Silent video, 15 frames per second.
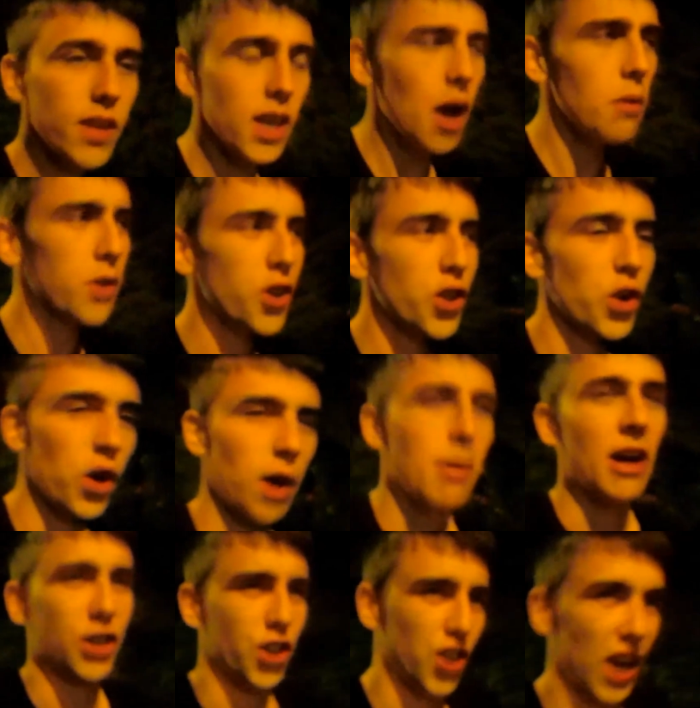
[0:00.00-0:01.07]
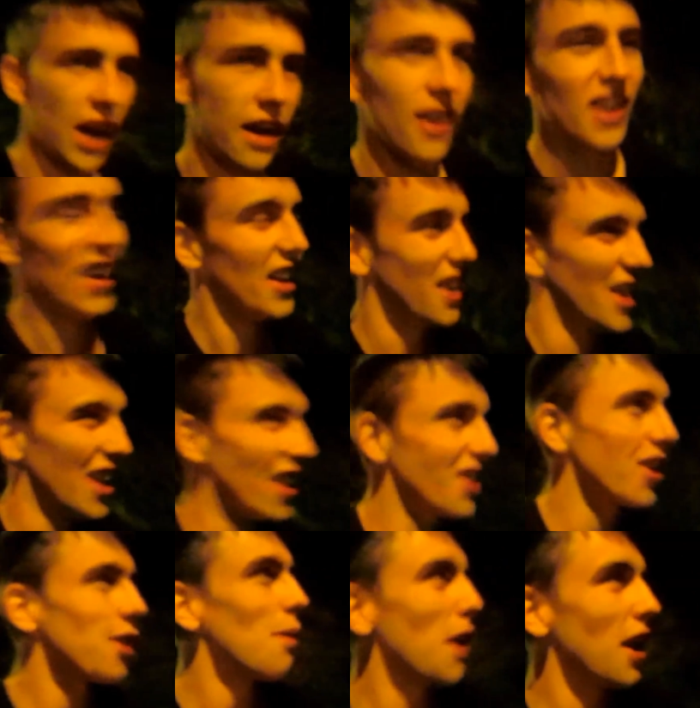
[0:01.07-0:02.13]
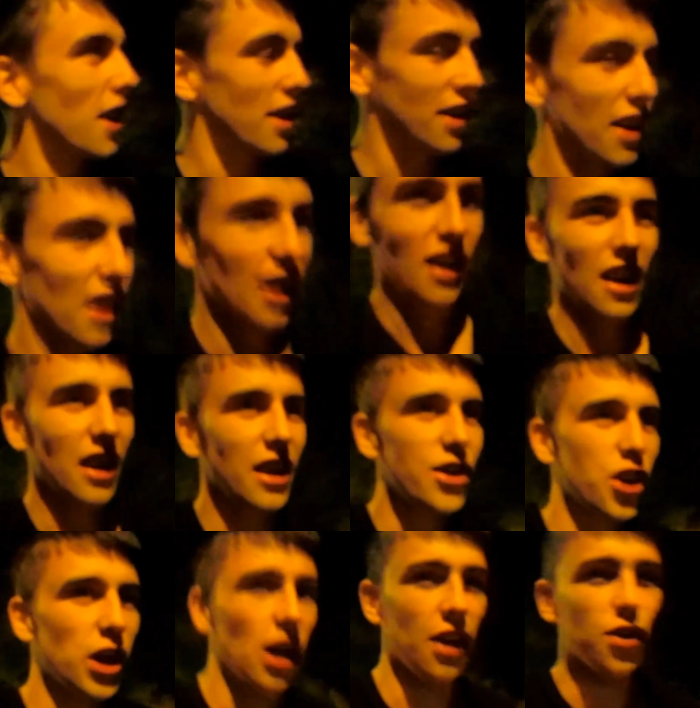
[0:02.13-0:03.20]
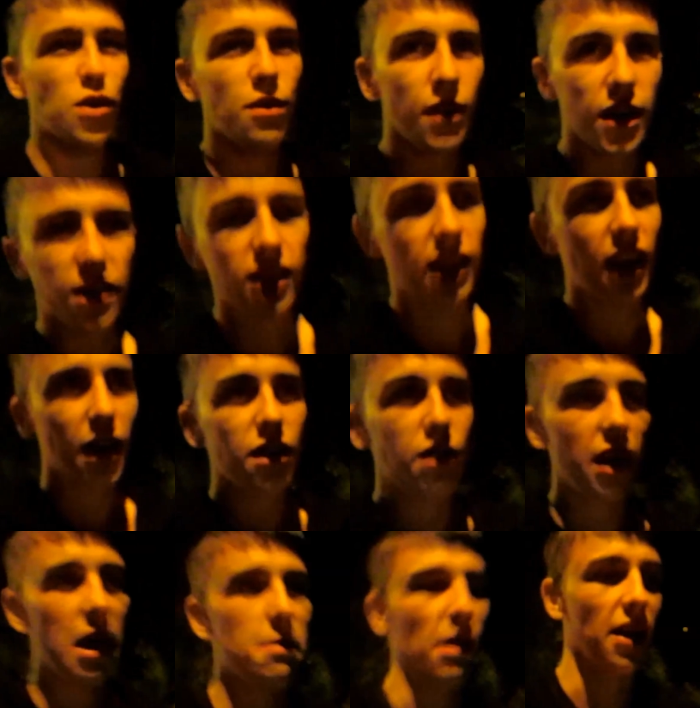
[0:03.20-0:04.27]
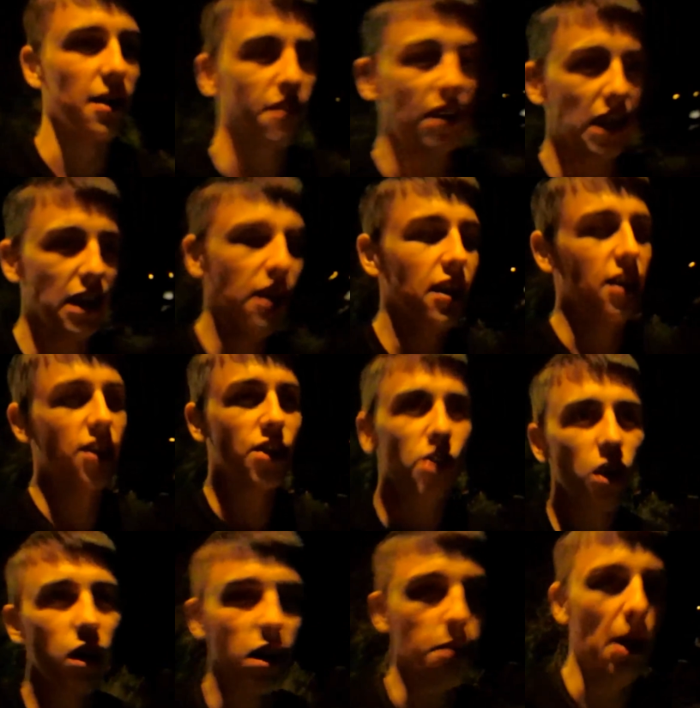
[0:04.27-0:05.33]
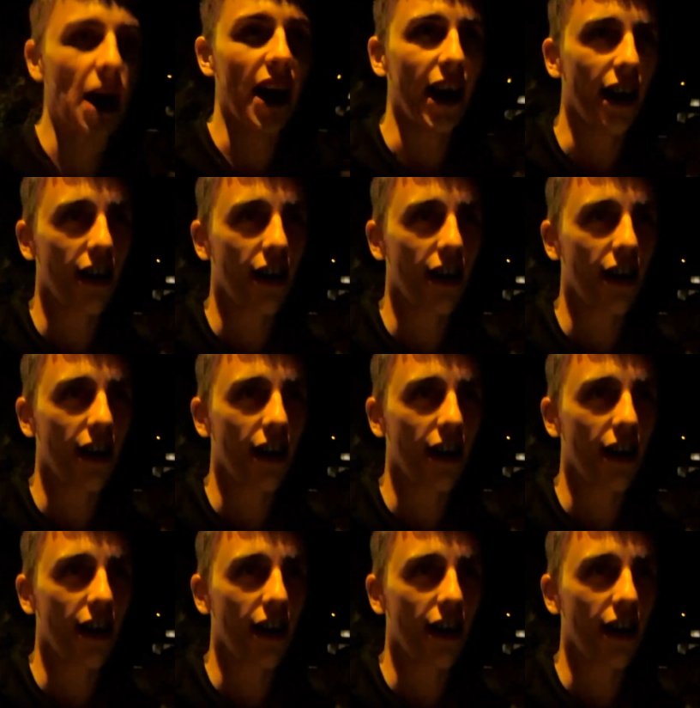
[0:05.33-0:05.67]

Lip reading: We were just talking about shit. Talking about like, literally like university, like you name it. Just talking about it.